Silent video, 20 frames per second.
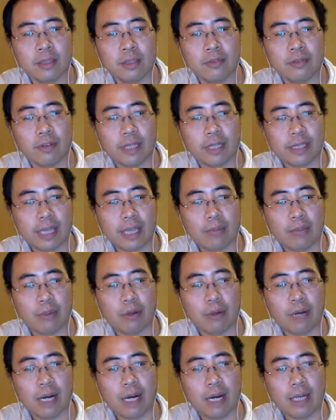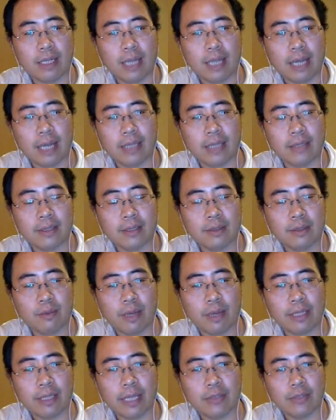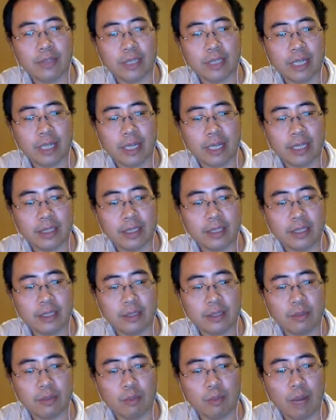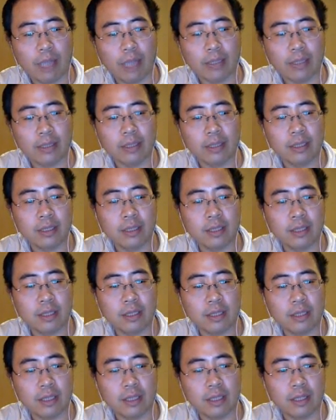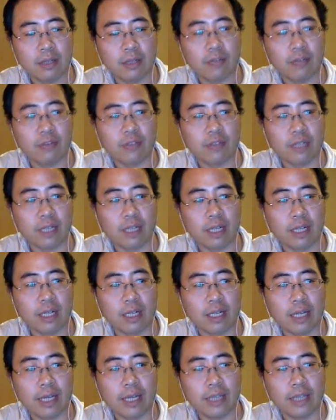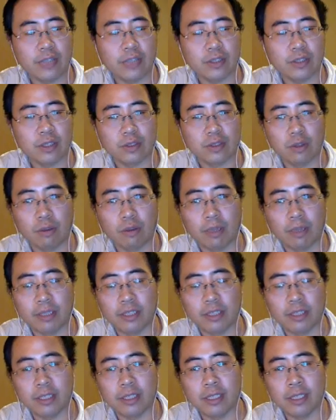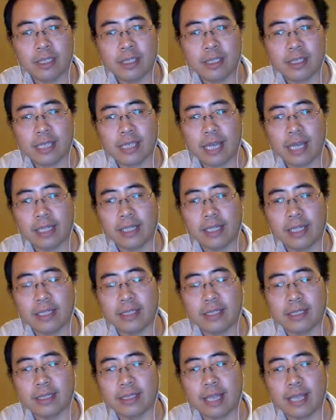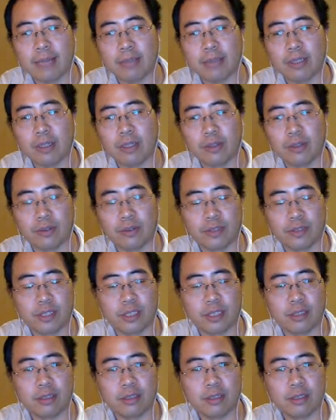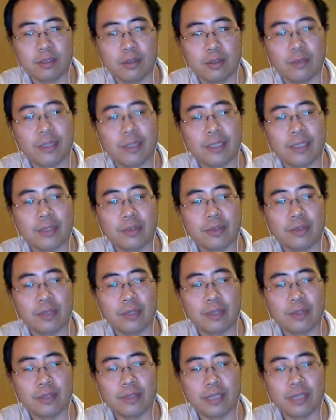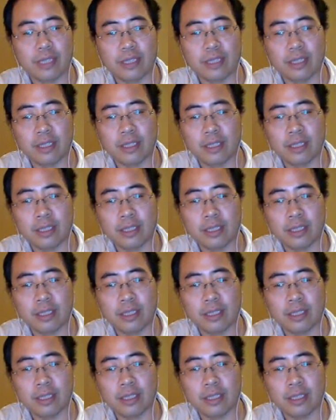For example, on line 181 of the agent ZOPT, scanner is never closed, so we need to close it.